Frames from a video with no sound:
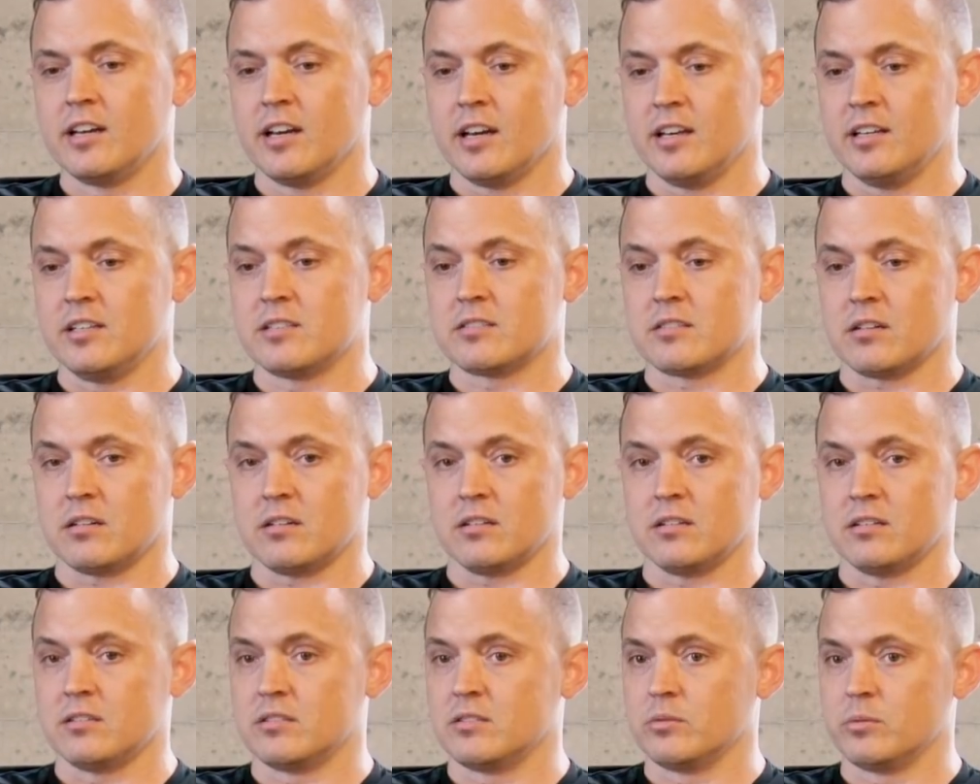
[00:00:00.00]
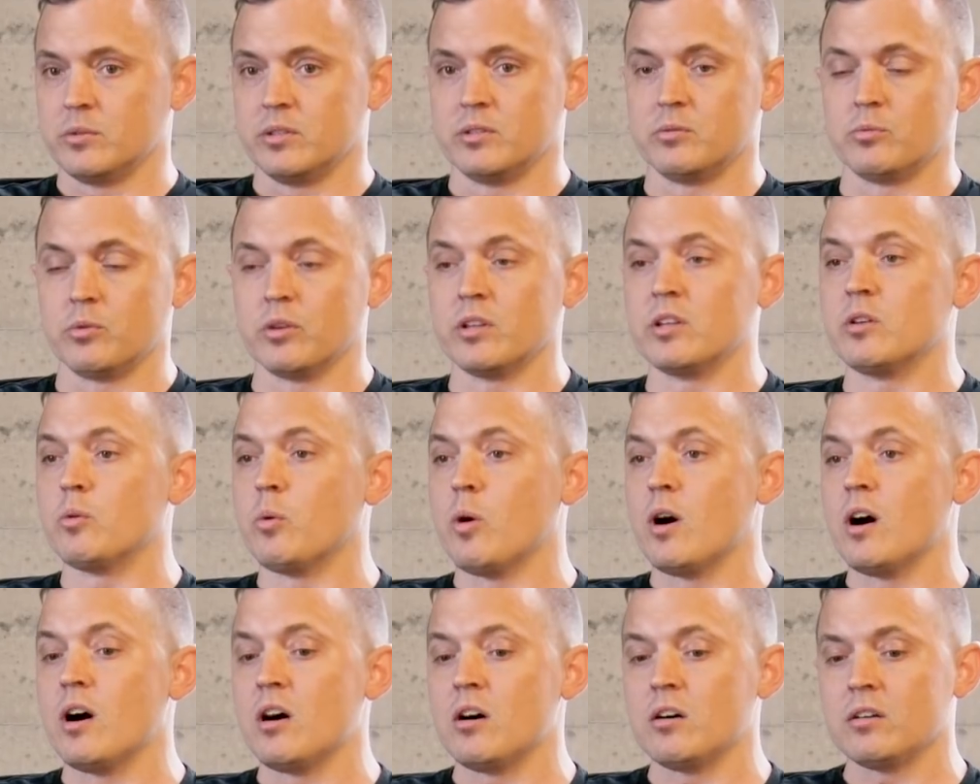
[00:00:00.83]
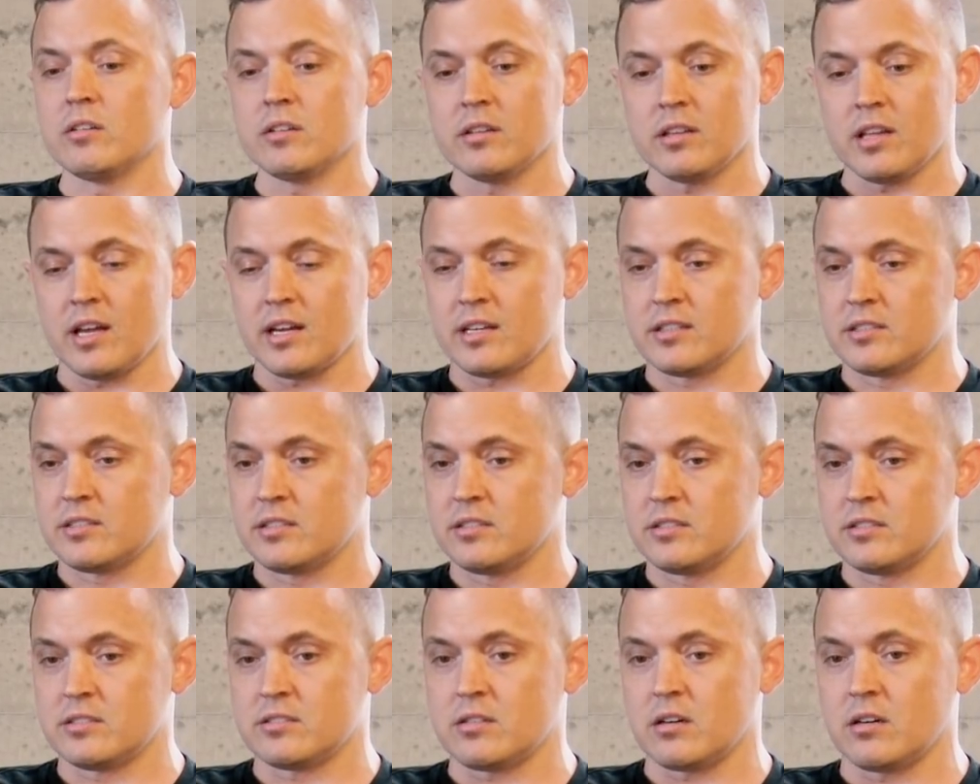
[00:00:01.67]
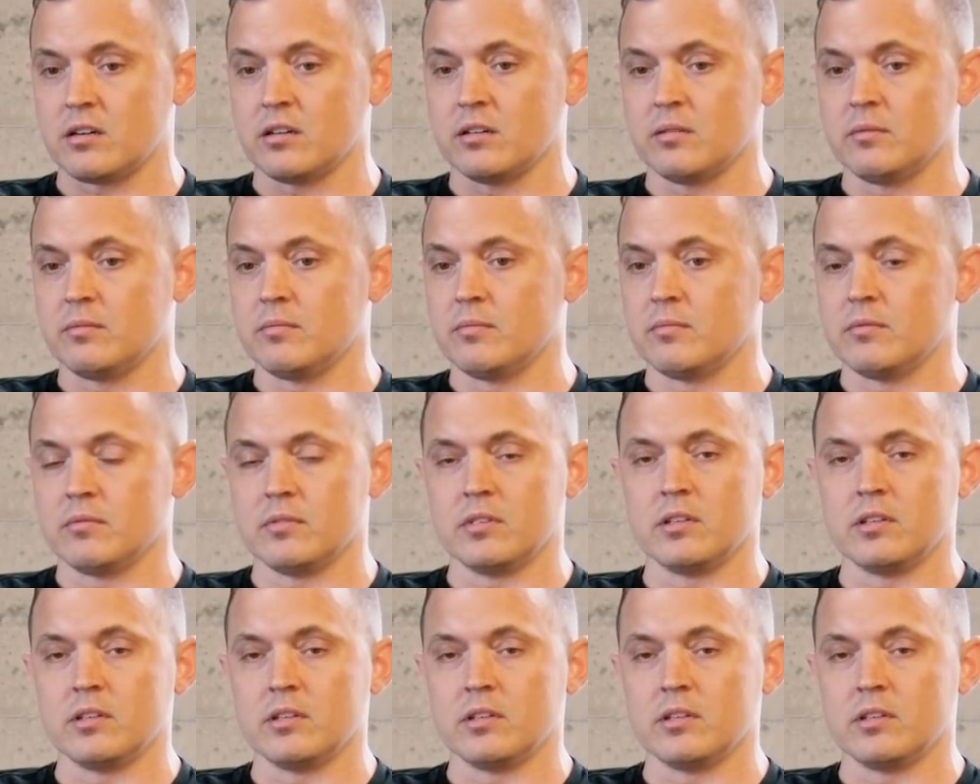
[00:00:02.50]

And he started doing really well, like started,